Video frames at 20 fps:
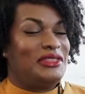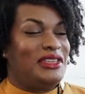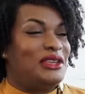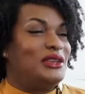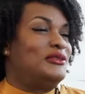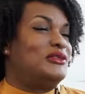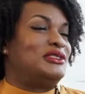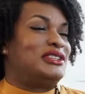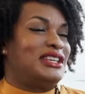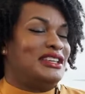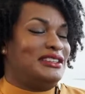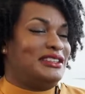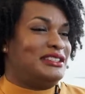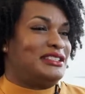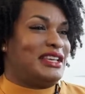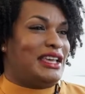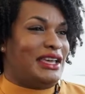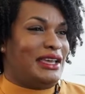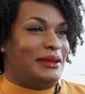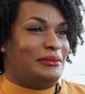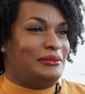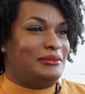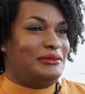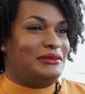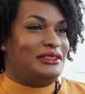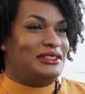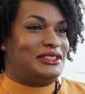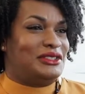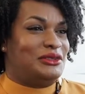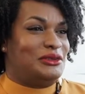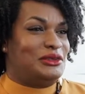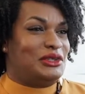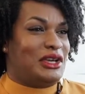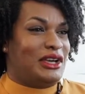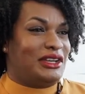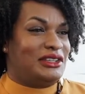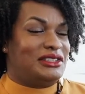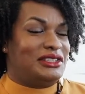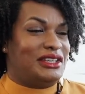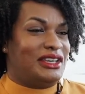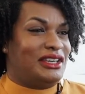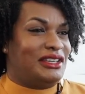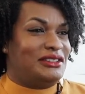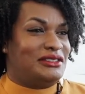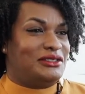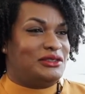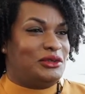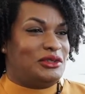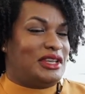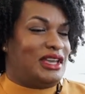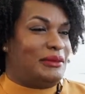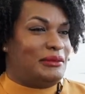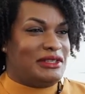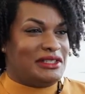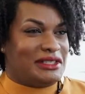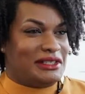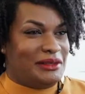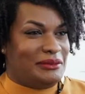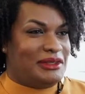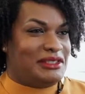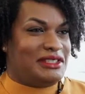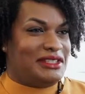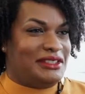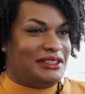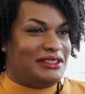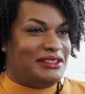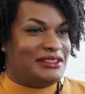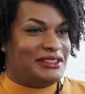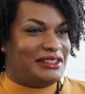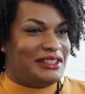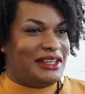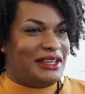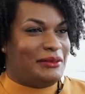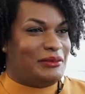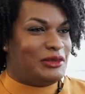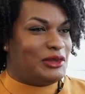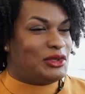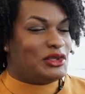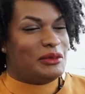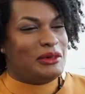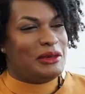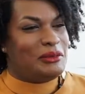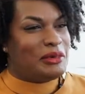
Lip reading: thank you for taking the time to talk to us. Your time is limited. There's so many